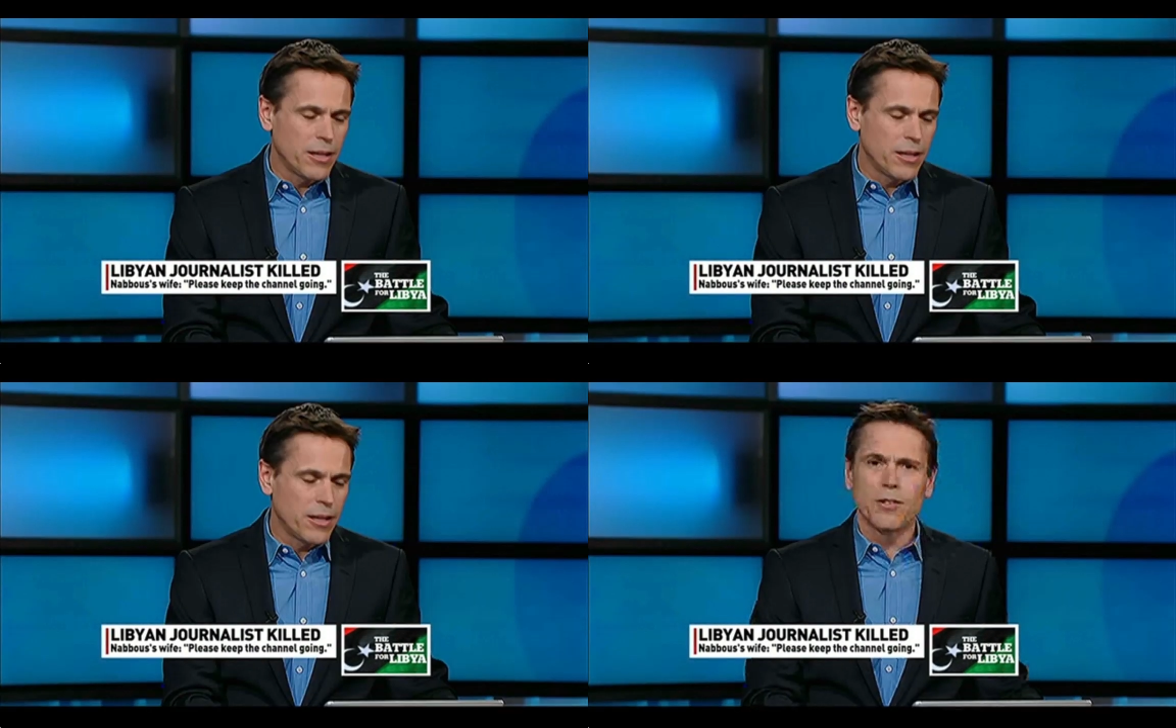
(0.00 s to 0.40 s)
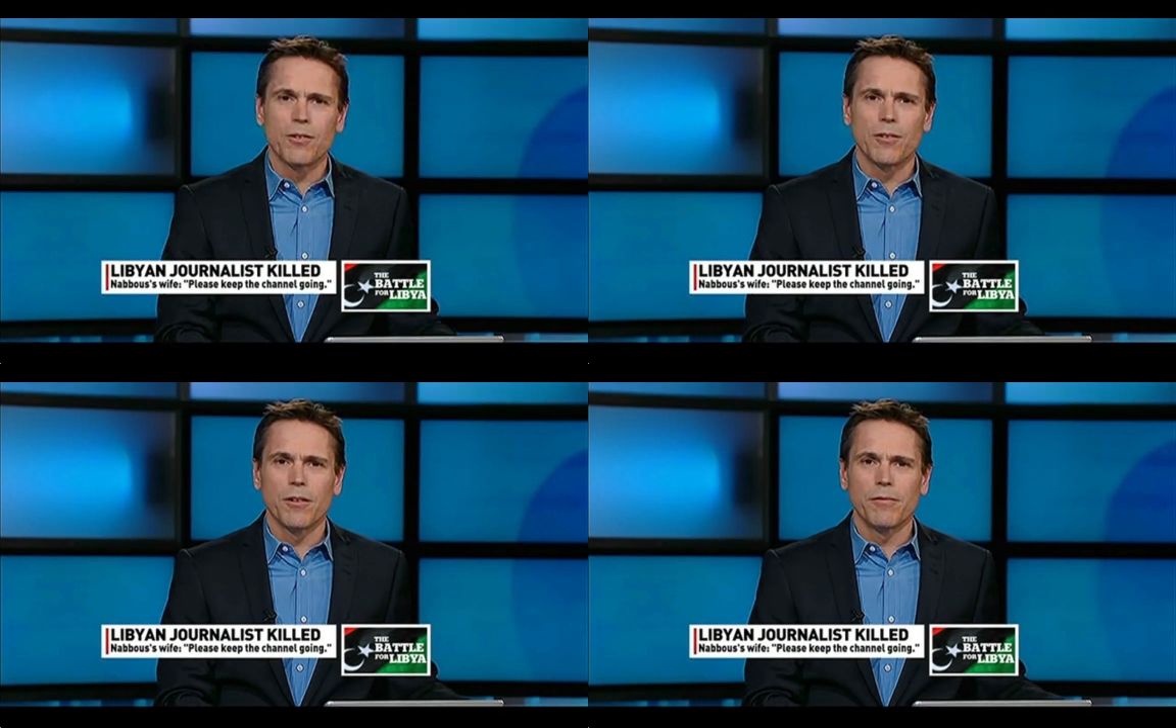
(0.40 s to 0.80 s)
you so
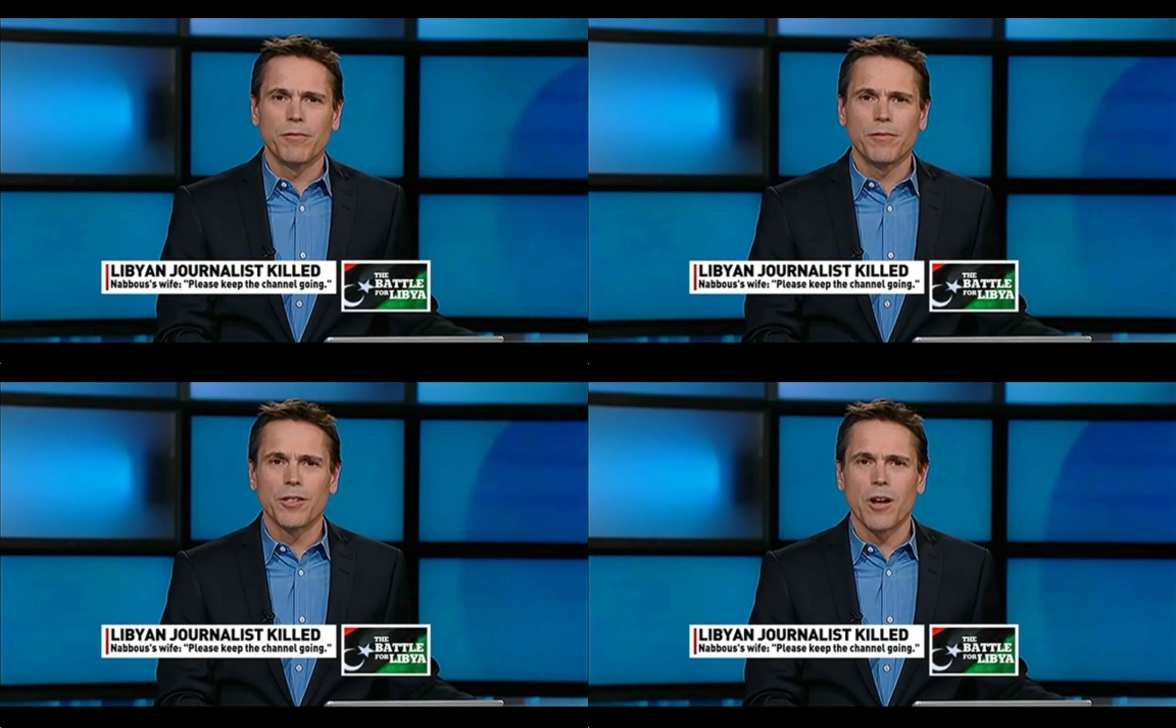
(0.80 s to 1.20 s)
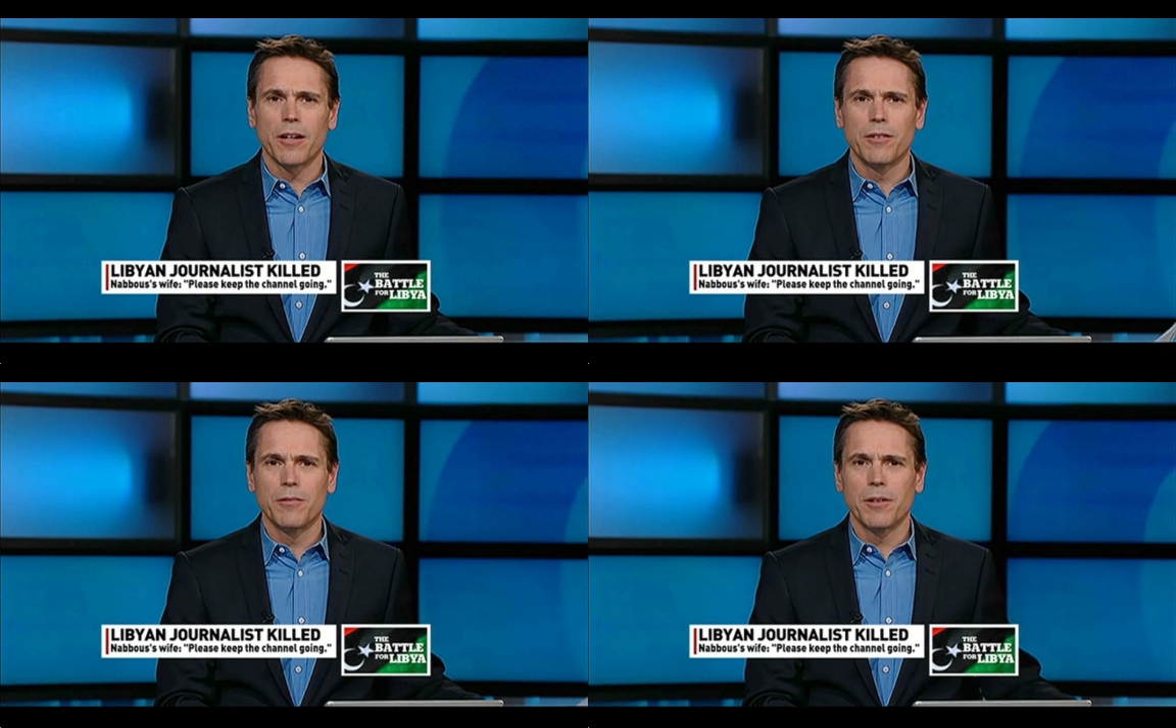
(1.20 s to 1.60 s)
much uh, for
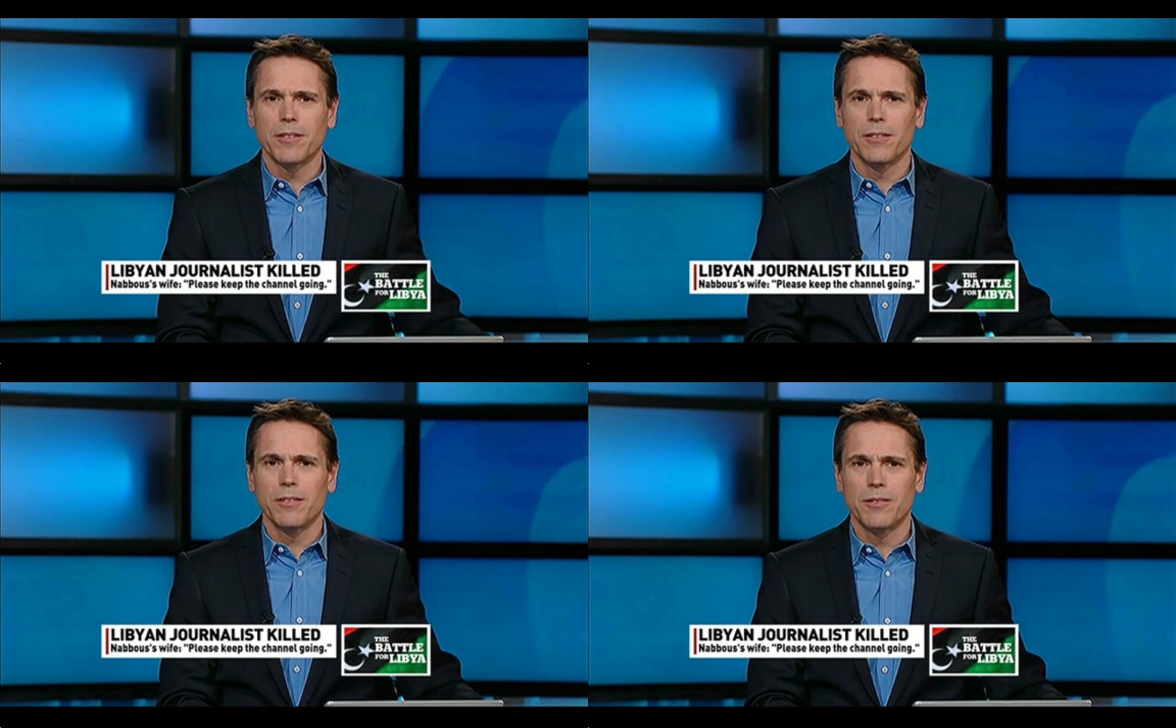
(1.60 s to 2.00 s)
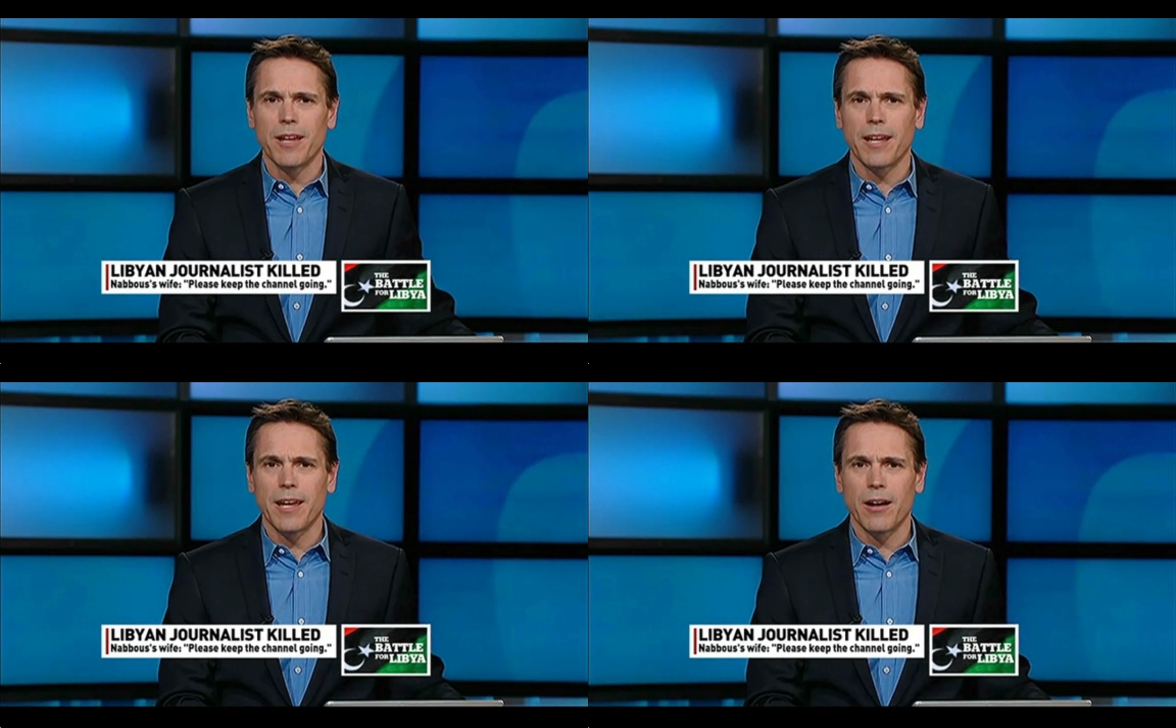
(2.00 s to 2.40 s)
talking to us, and you take